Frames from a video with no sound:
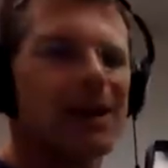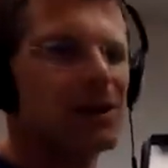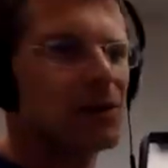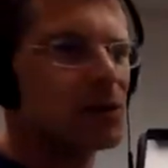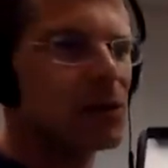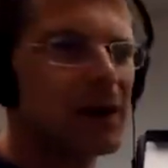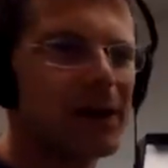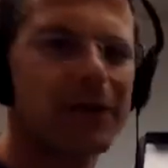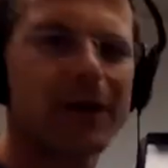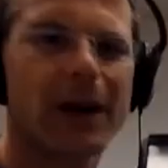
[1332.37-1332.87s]

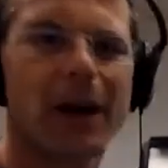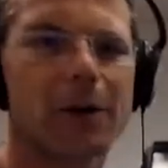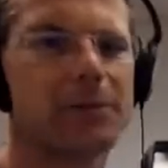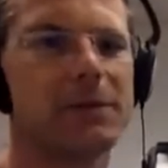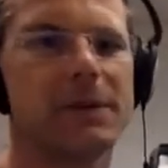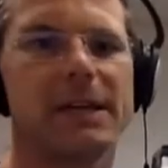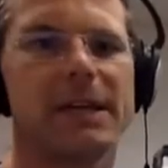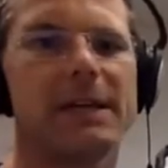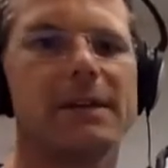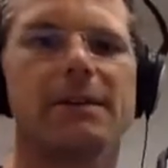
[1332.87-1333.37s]
whatever help
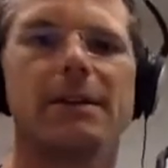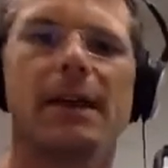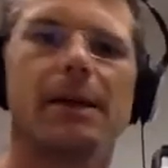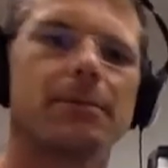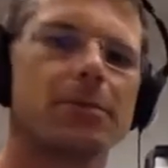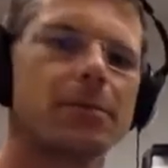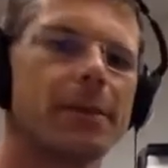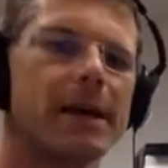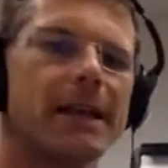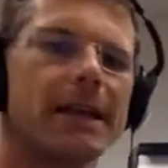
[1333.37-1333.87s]
you need
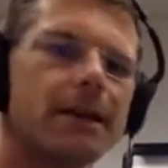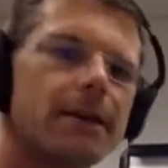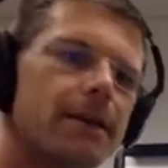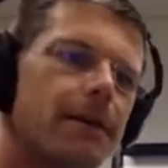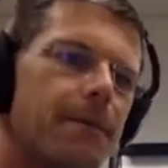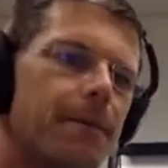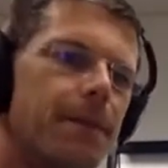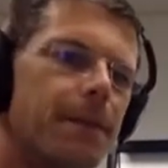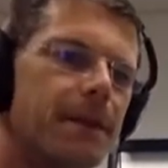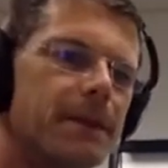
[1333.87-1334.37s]

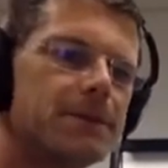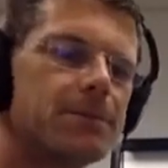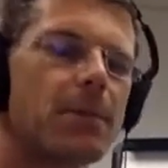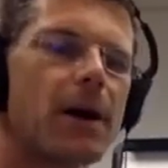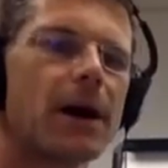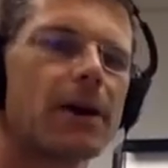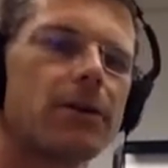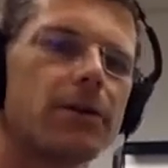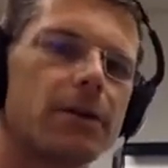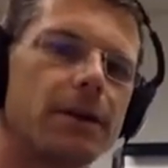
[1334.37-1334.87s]
implementing this
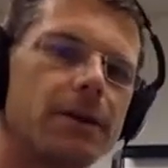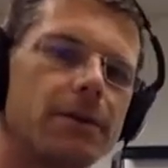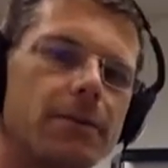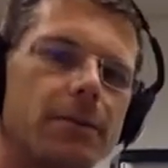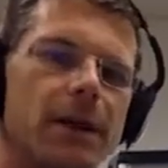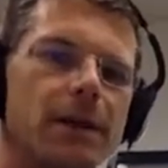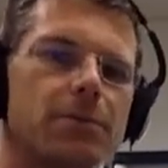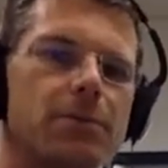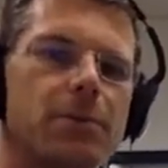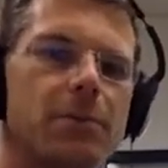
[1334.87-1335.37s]
model and
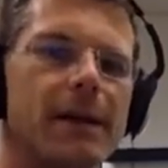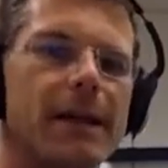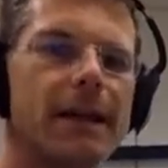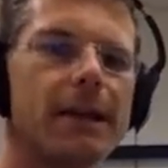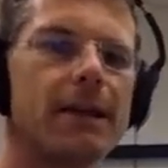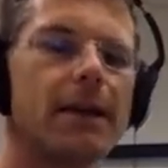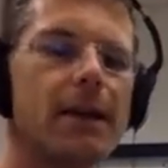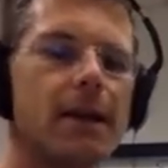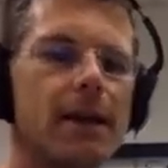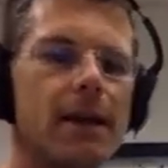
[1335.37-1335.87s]

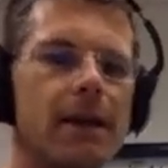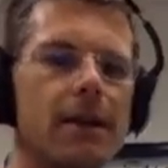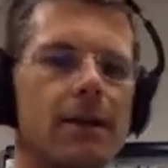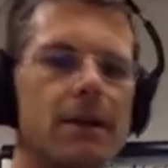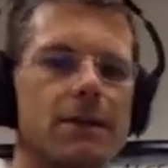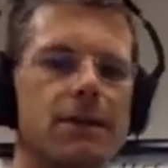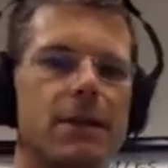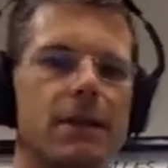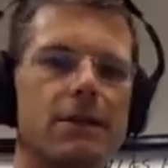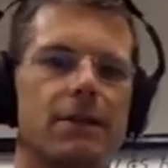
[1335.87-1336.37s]
implementing
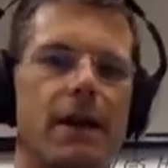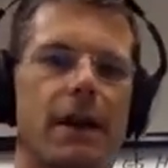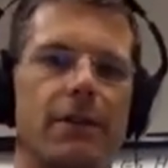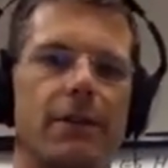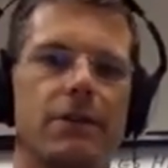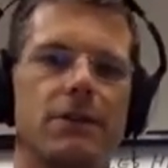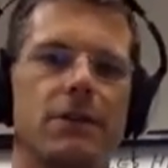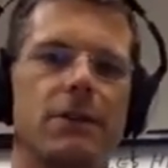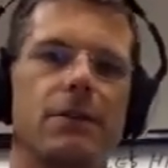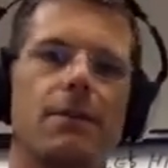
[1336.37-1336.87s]
the sales
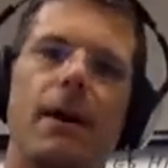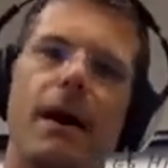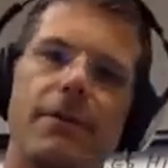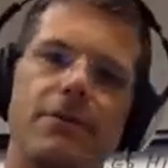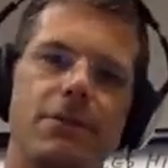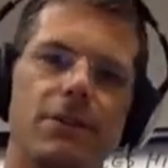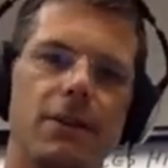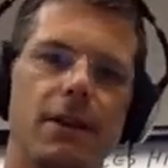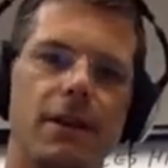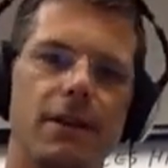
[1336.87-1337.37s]
hiring system,
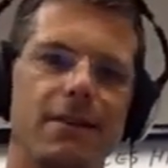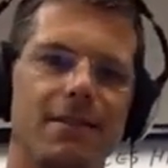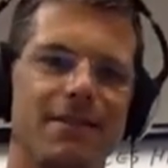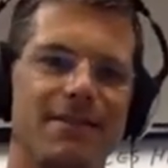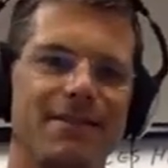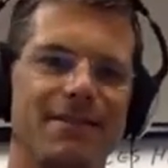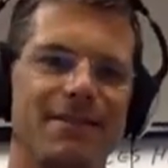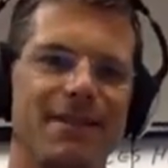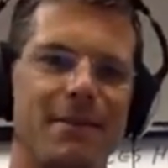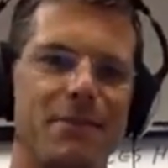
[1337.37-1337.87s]
obviously
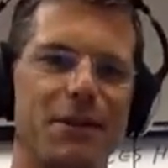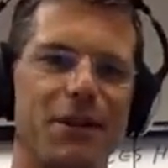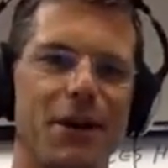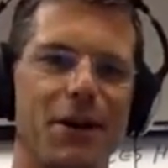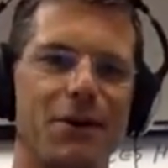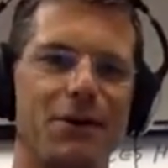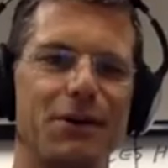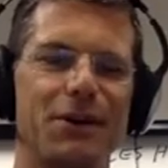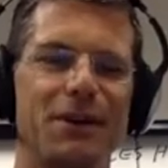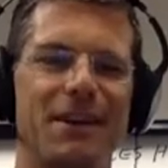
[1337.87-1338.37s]
let me
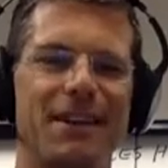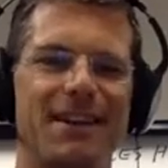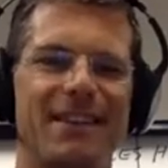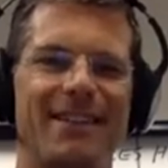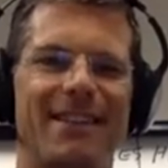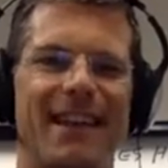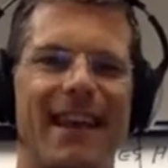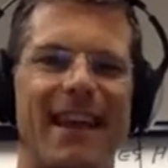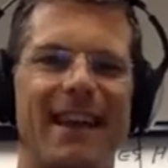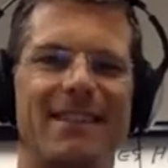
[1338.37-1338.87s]
know,
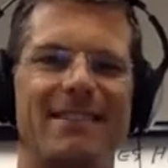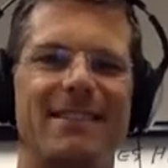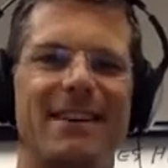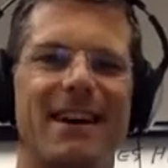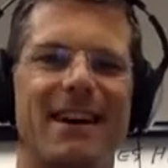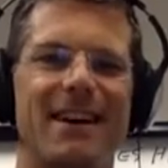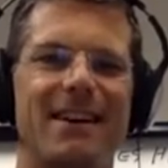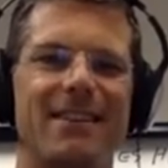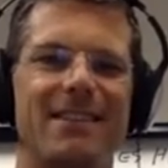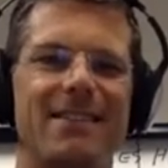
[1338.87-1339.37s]
and
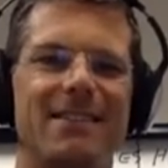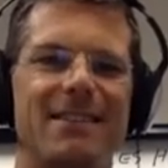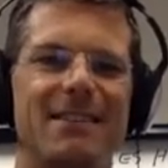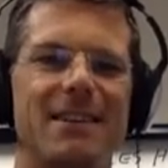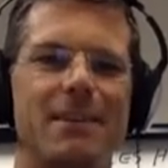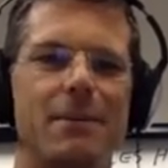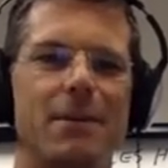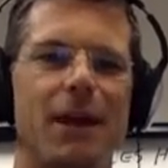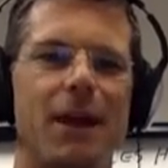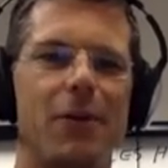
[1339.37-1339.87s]
the
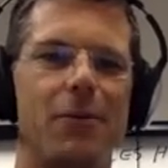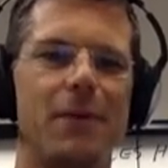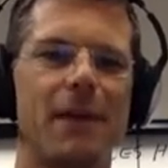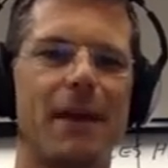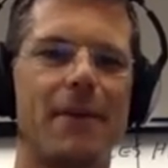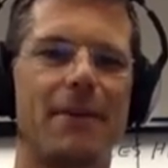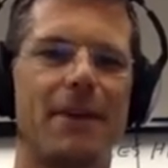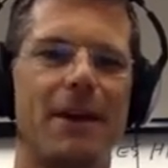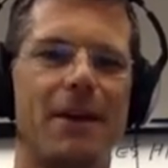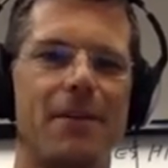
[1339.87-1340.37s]
team and I will be
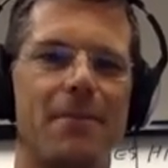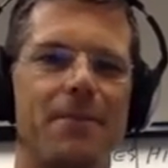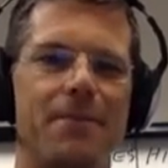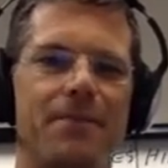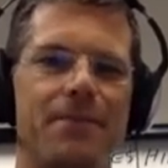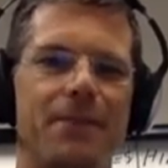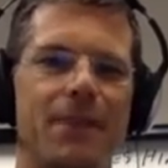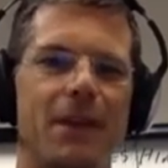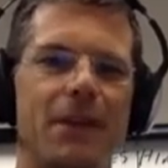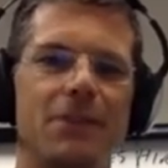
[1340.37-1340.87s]
happy to help.
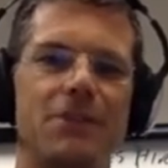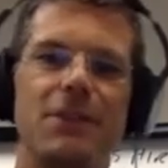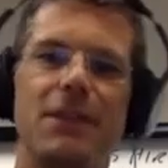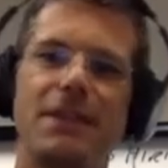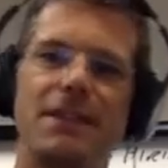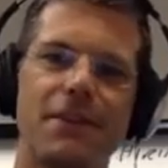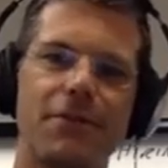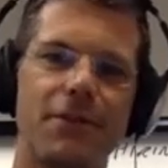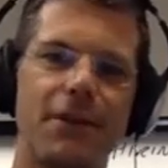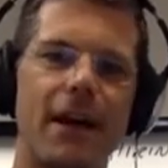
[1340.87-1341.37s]
So
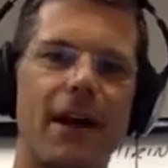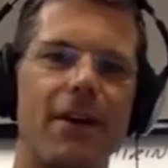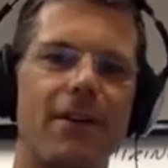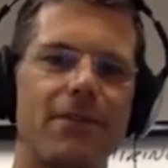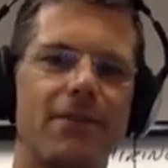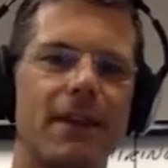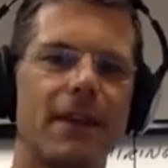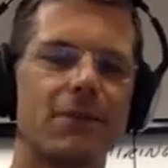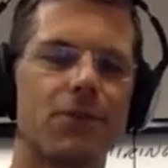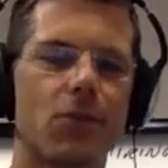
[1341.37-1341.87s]
that's it for now.
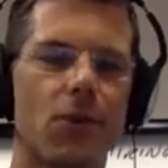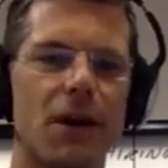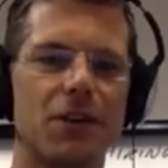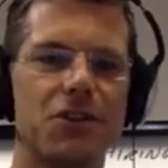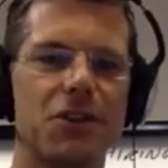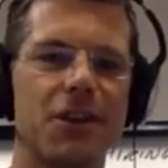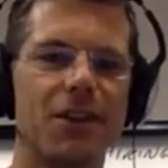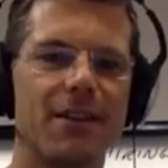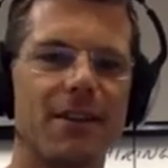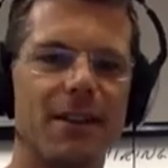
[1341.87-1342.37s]
Thanks for
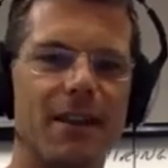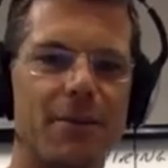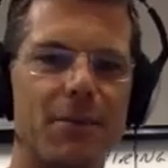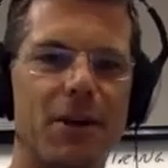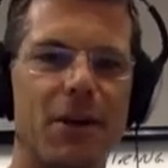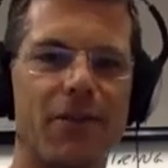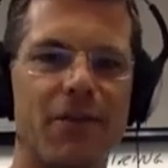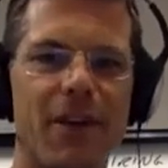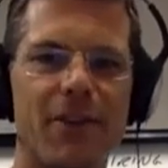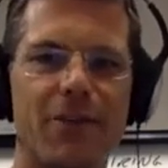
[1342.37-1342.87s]
watching. Let me
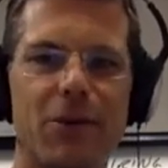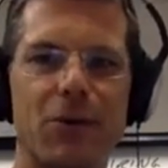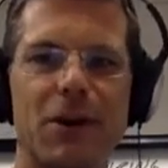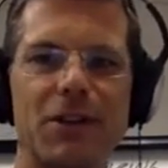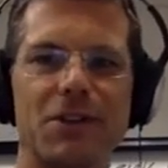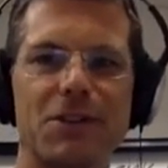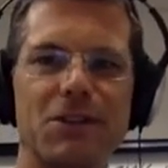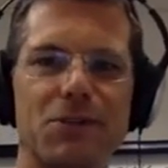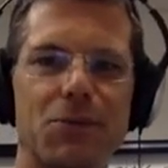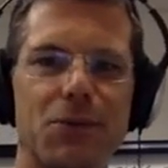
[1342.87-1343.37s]
know if you have any
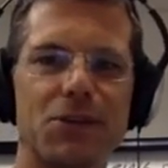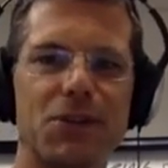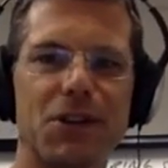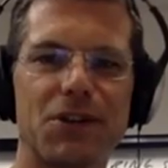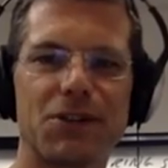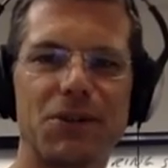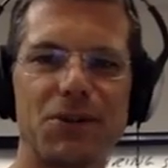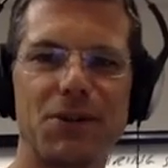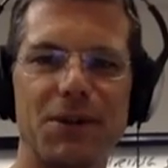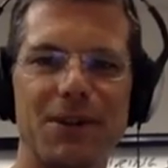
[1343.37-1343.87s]
questions, and we'll talk
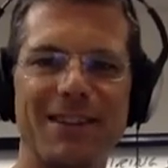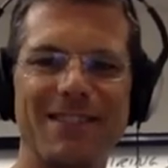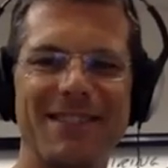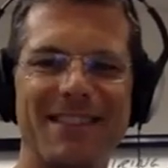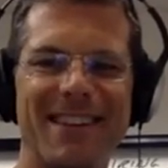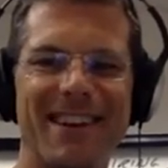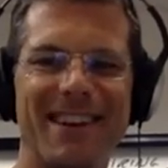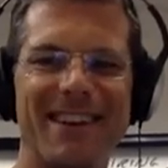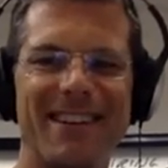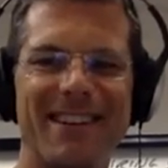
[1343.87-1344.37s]
soon. See ya.